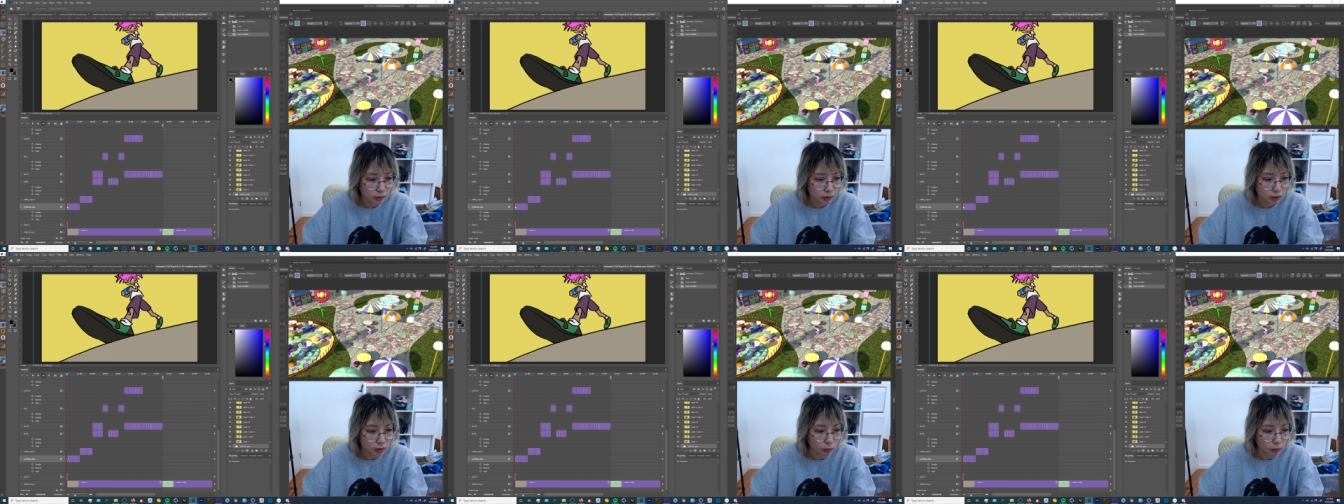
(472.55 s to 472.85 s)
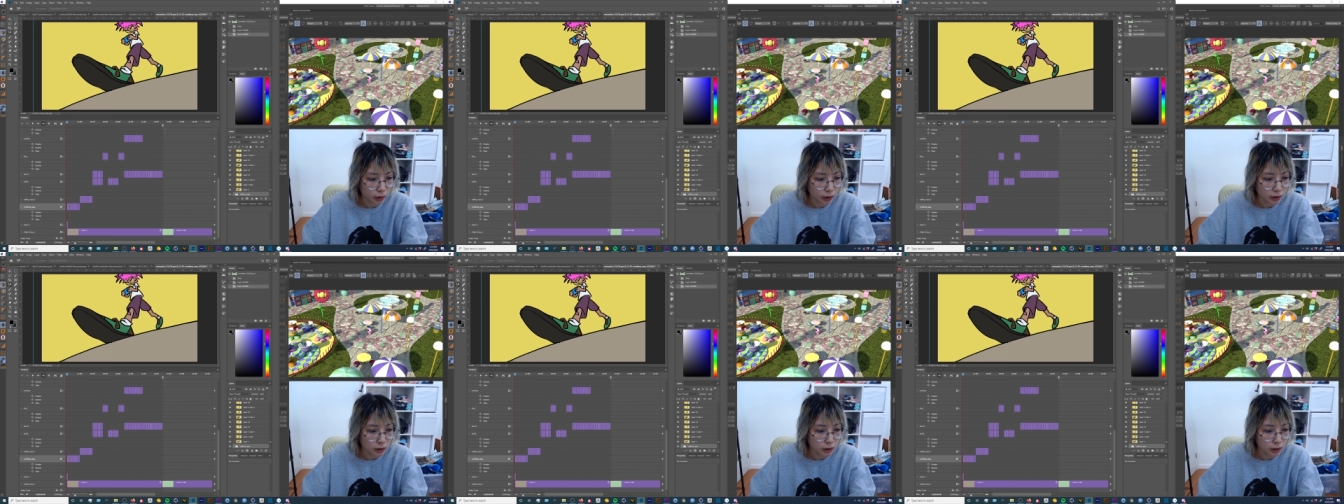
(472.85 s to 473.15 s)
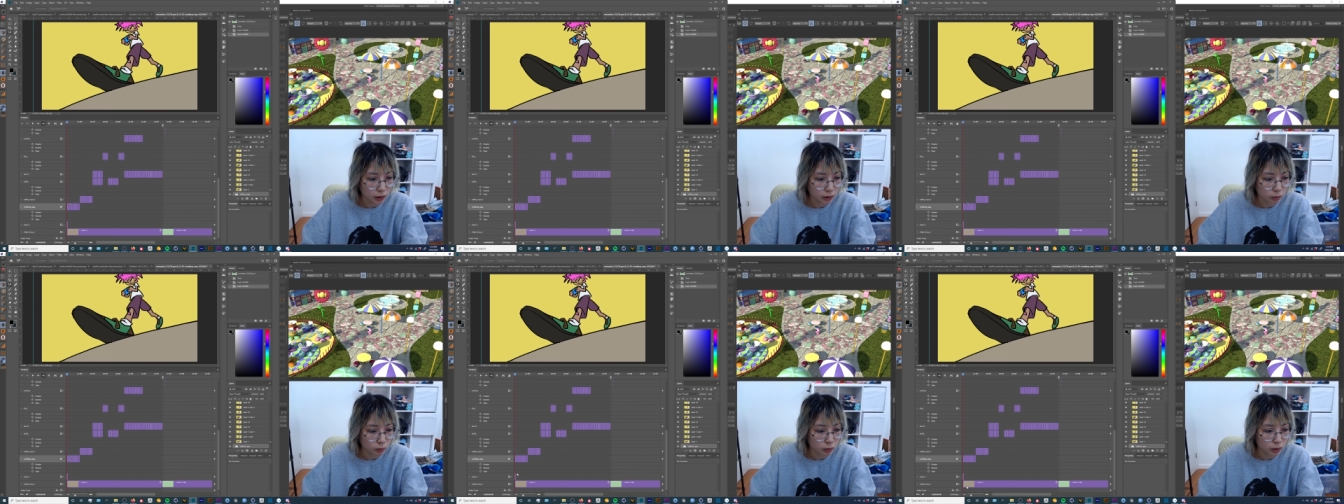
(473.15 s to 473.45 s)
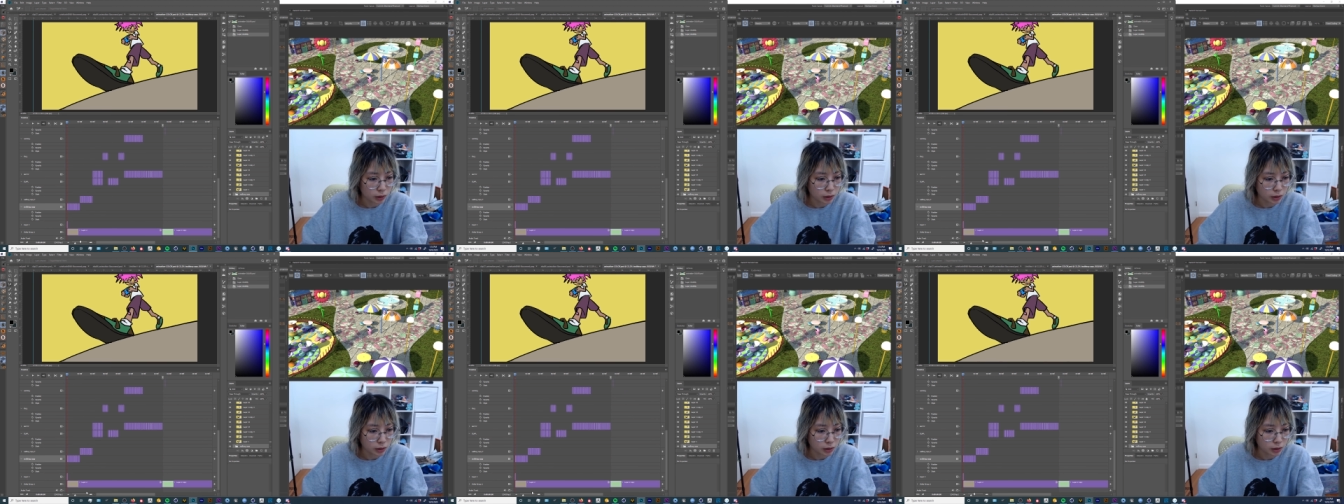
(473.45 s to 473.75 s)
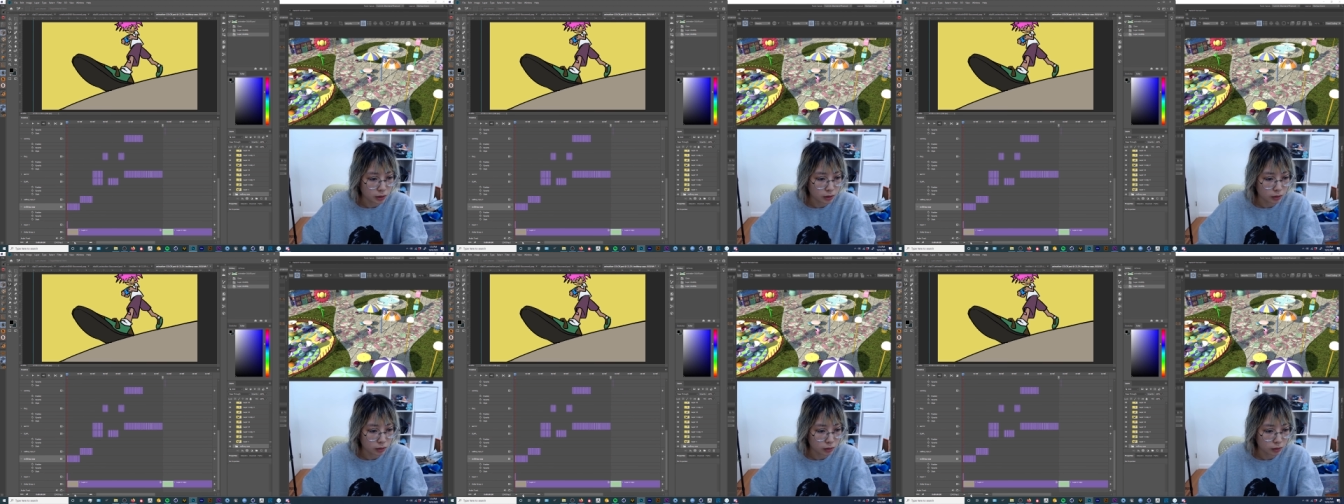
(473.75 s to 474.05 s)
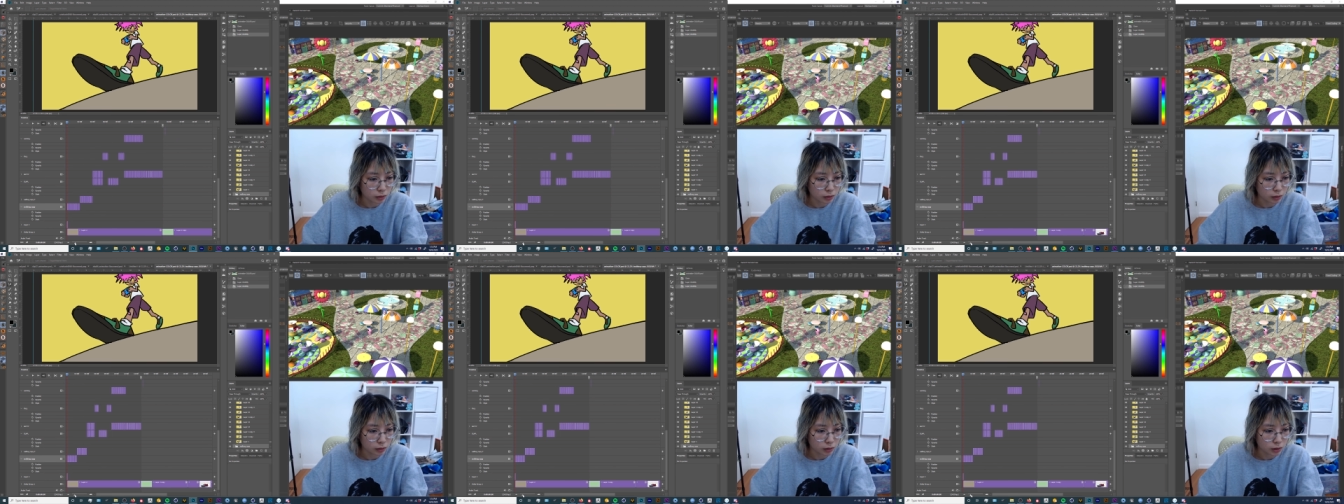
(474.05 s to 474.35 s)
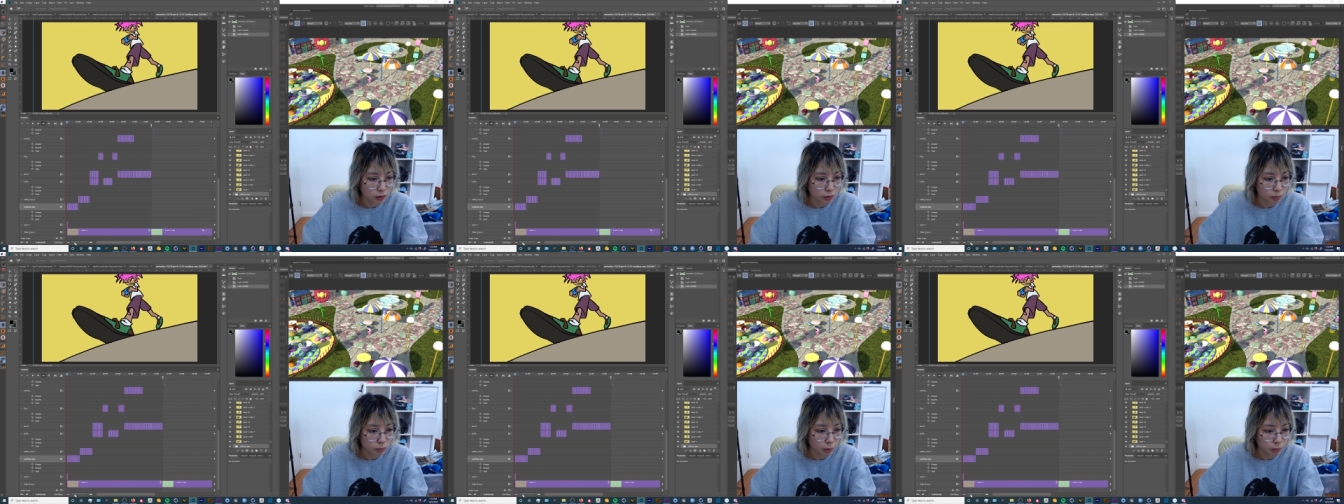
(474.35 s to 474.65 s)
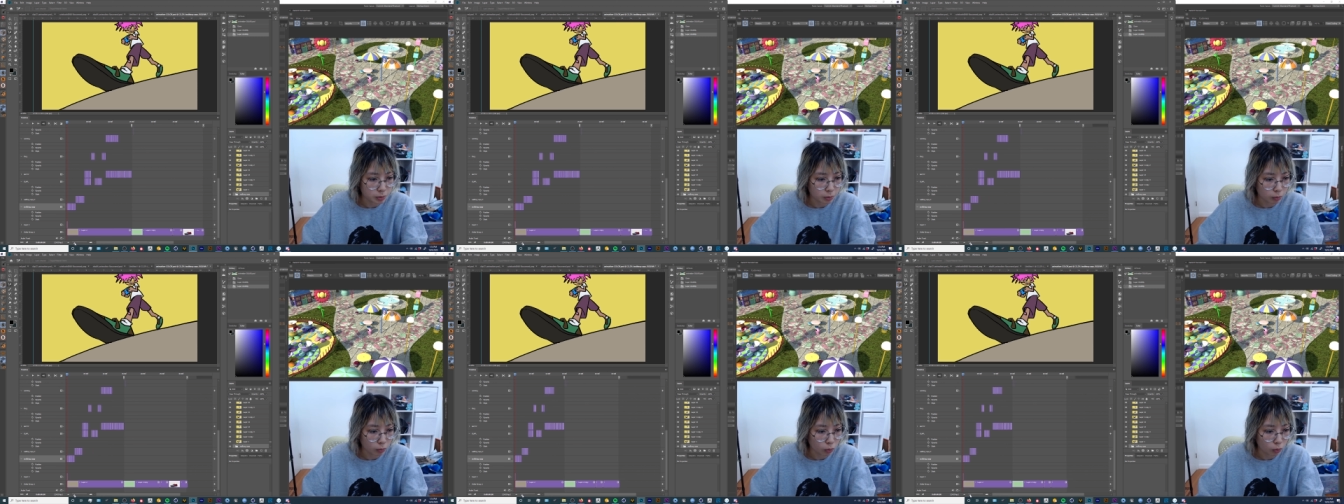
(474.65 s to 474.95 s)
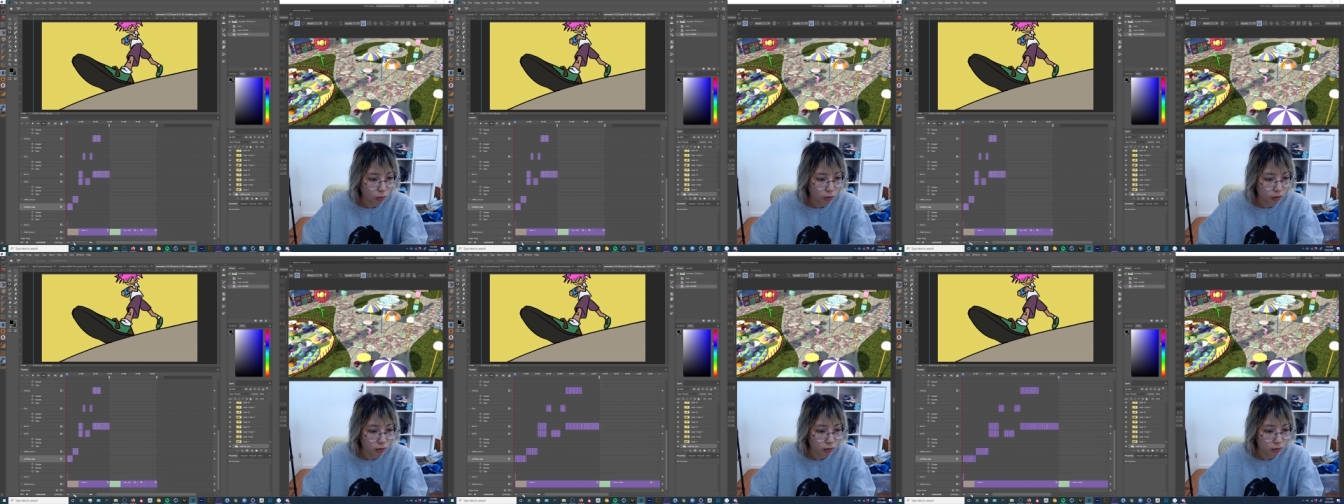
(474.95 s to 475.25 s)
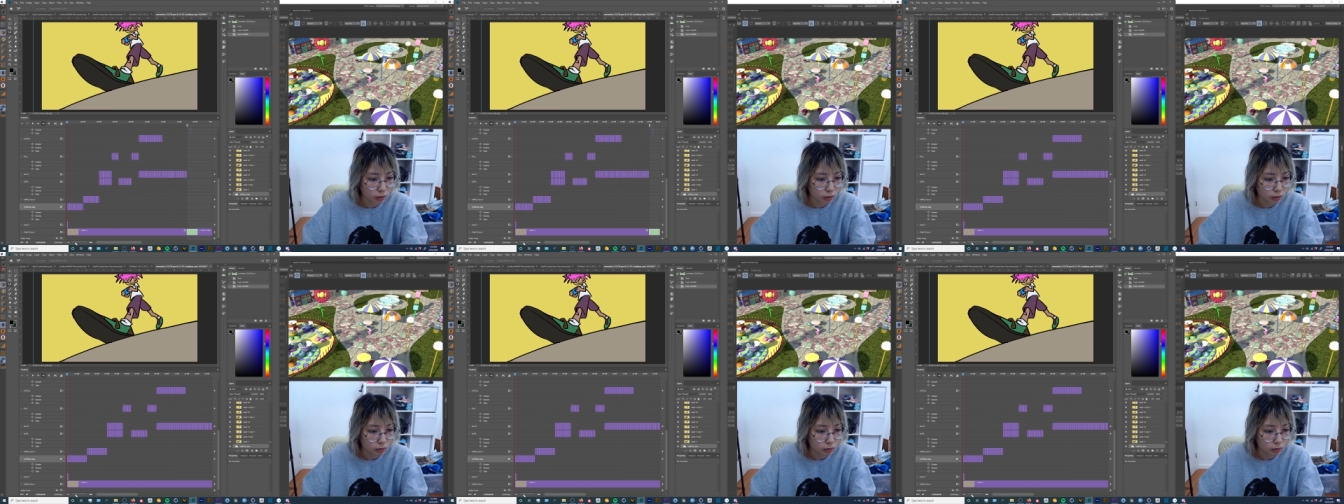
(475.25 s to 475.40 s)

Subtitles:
So what I did was, let's zoom up some more.